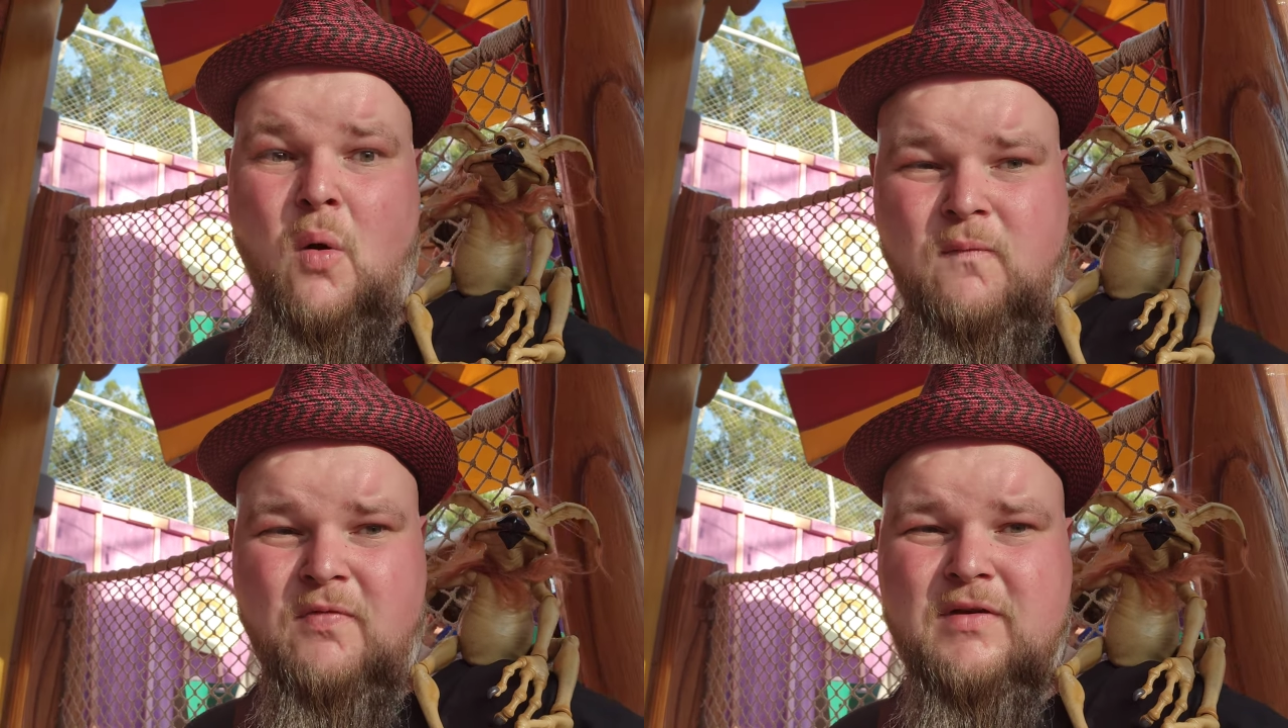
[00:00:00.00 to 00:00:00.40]

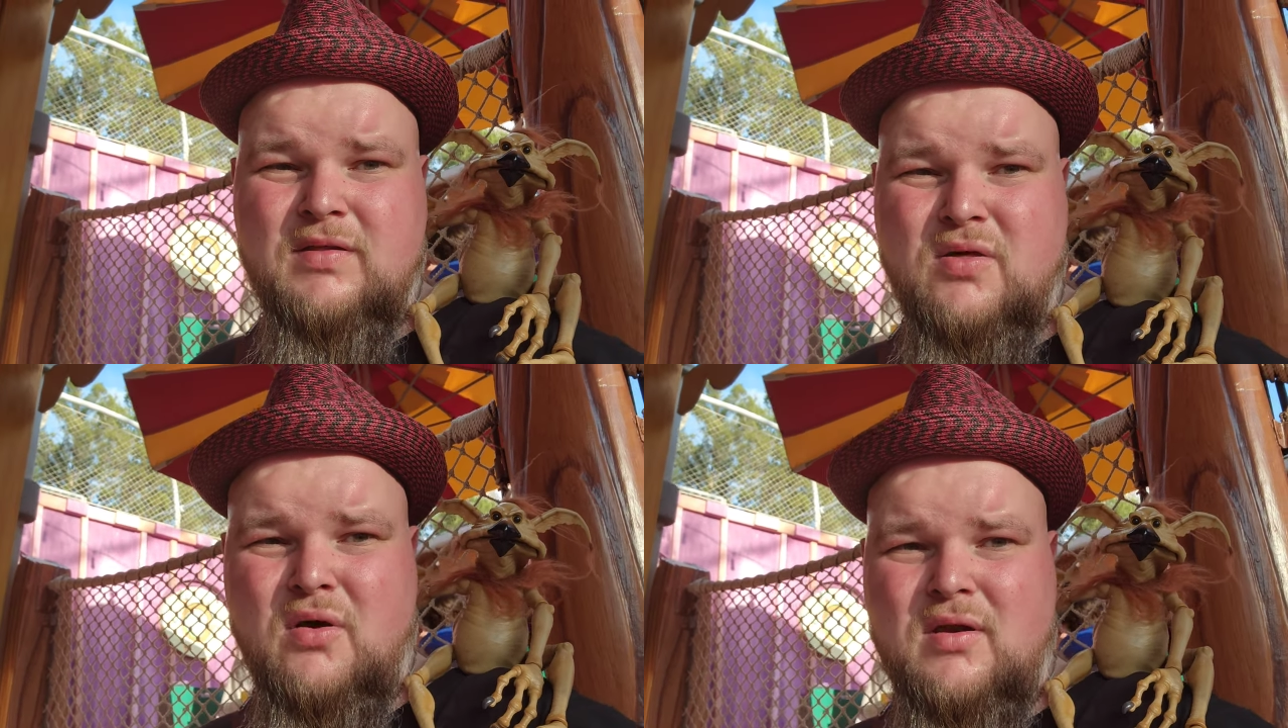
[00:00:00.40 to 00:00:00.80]
Hopefully
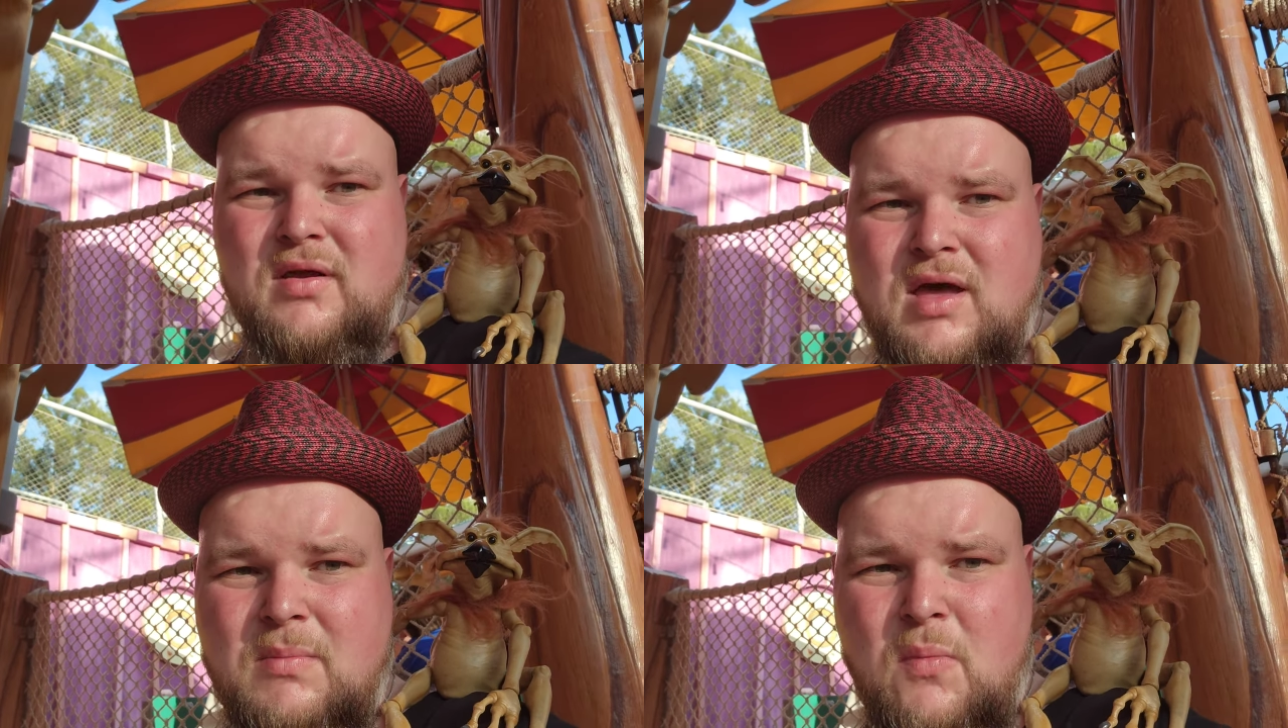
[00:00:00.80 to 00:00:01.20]
it's good.
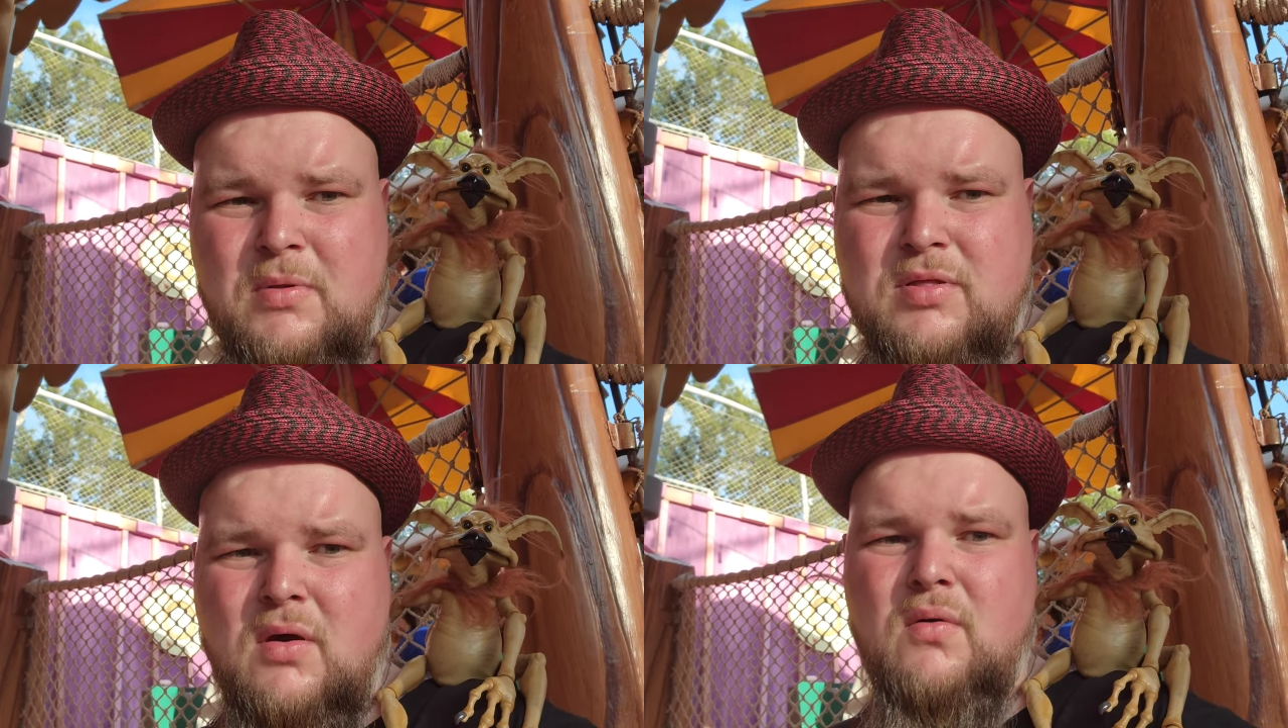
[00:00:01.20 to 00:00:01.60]
I'm
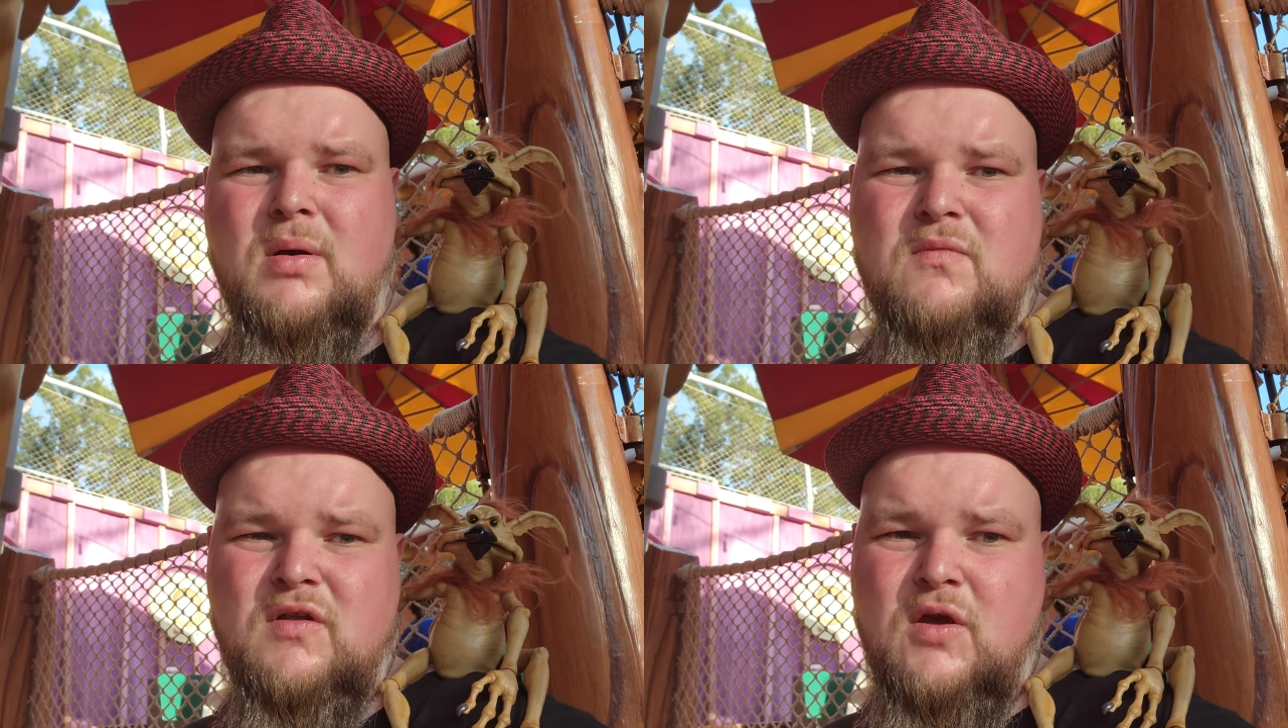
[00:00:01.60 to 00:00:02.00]
hoping so,
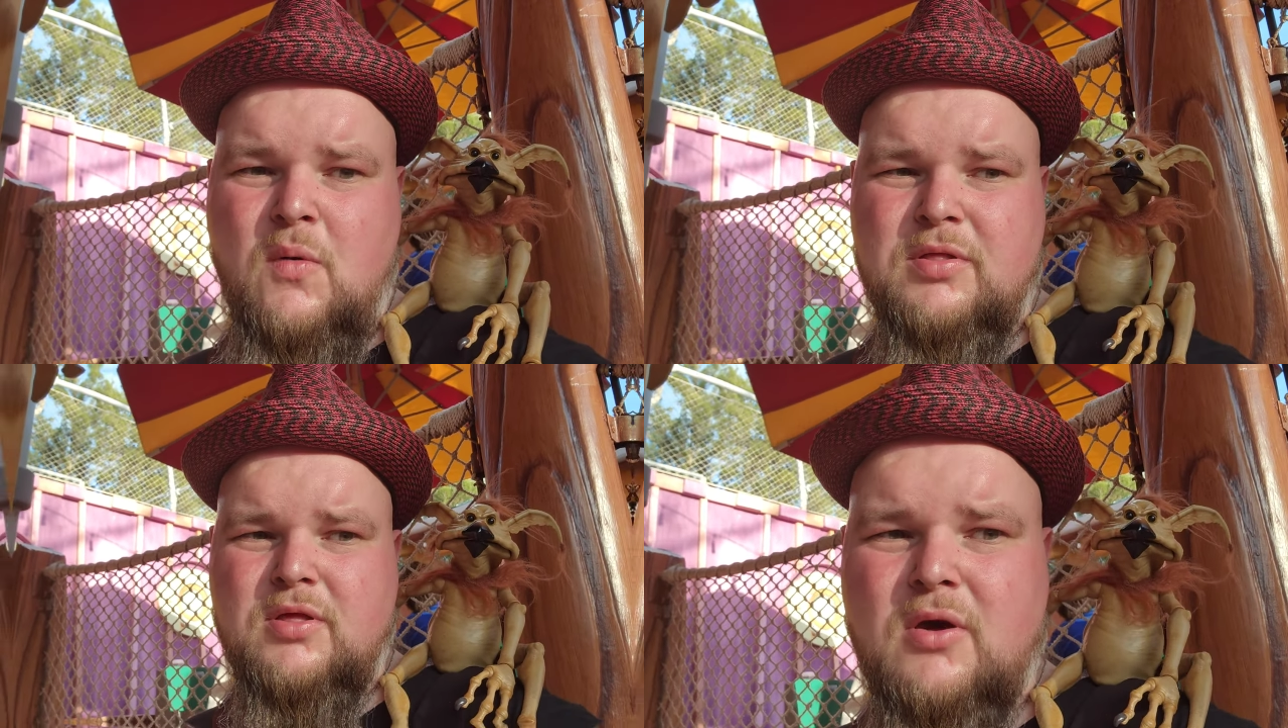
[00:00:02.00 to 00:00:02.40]
I'm really
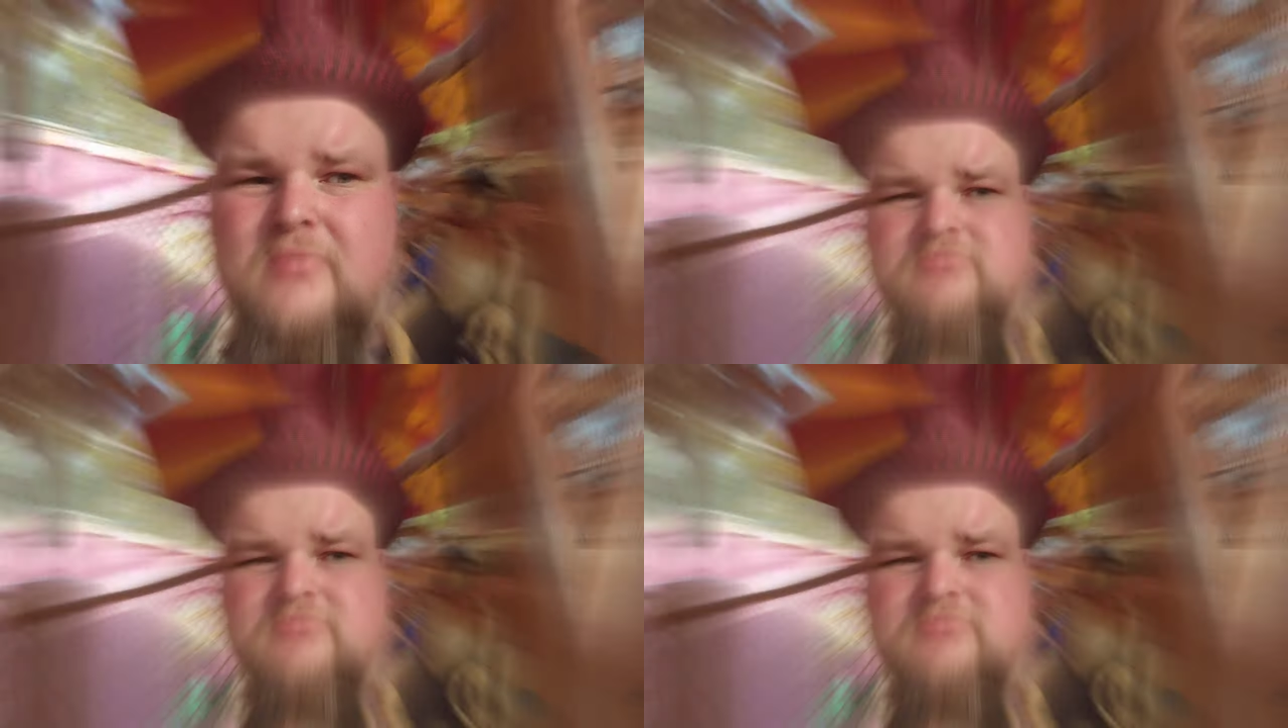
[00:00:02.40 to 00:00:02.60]
hoping so.